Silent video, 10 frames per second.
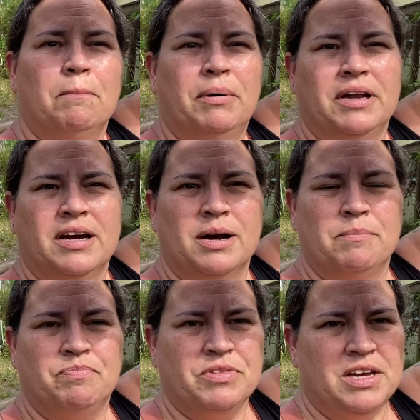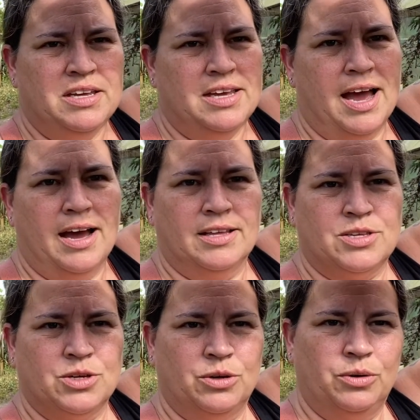But, um, yeah,
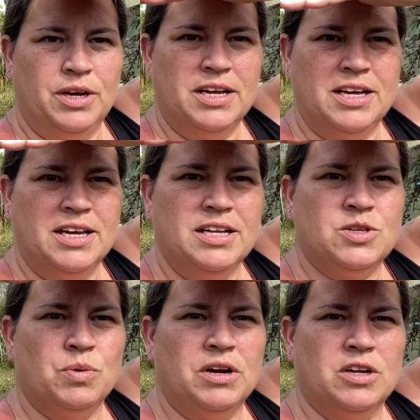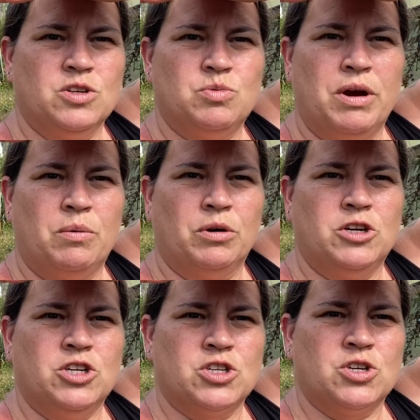so it, it's one of those where
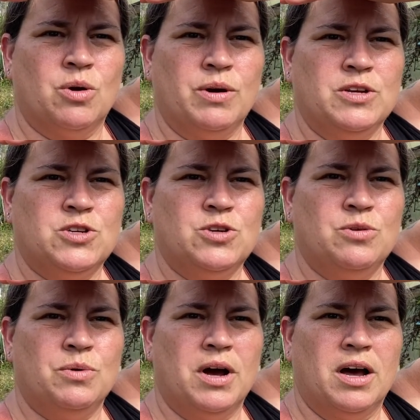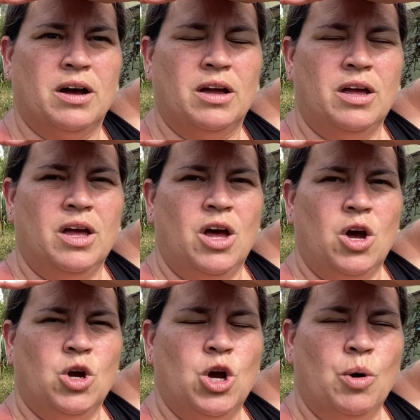we're just going to uh,
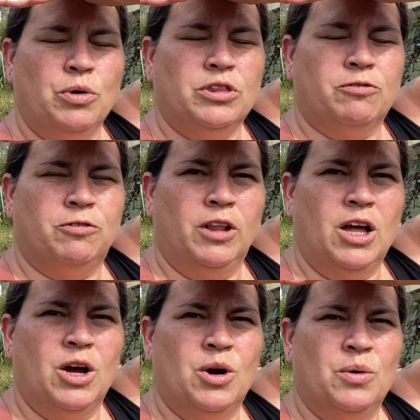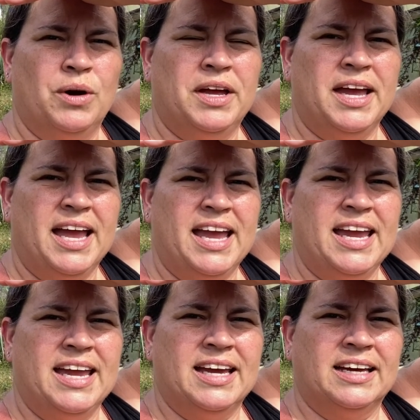go with the flow,
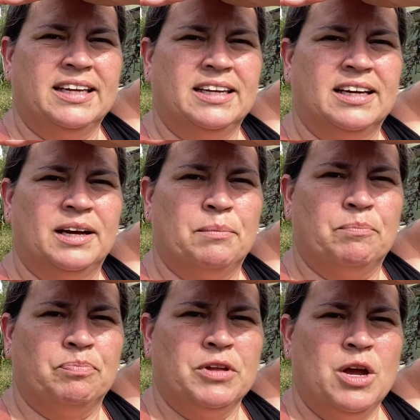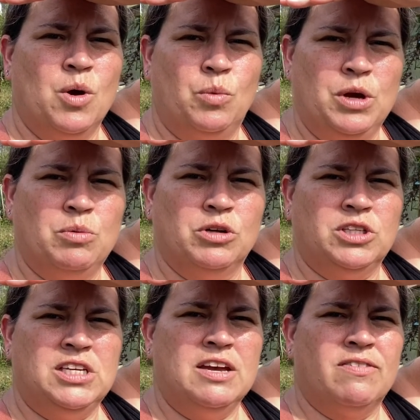and um, we will
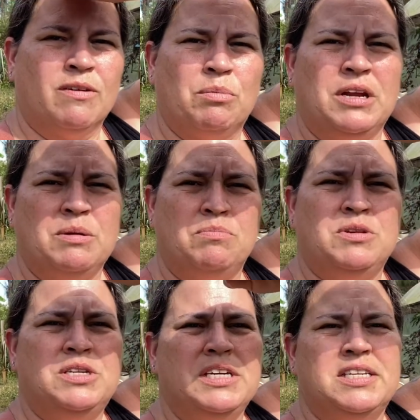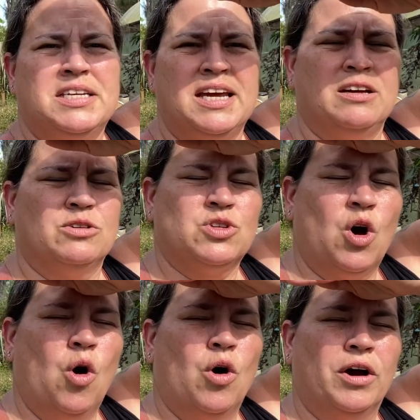give everybody details
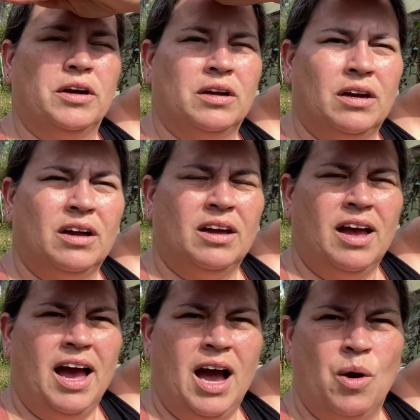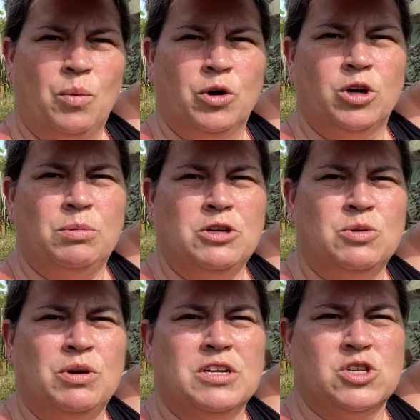on how we're going to be
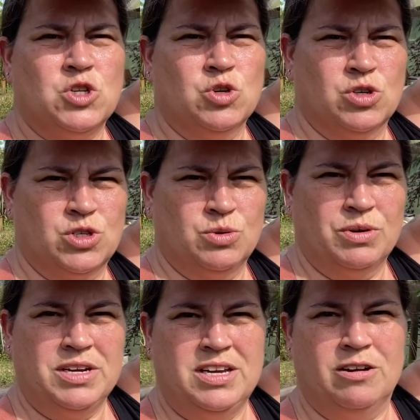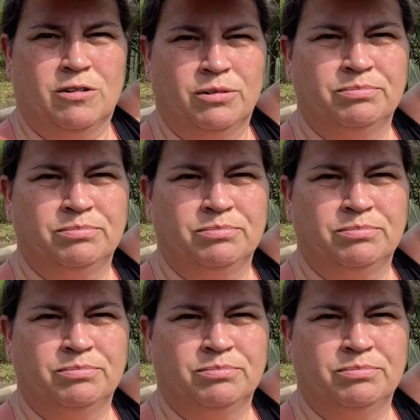doing this nursery here.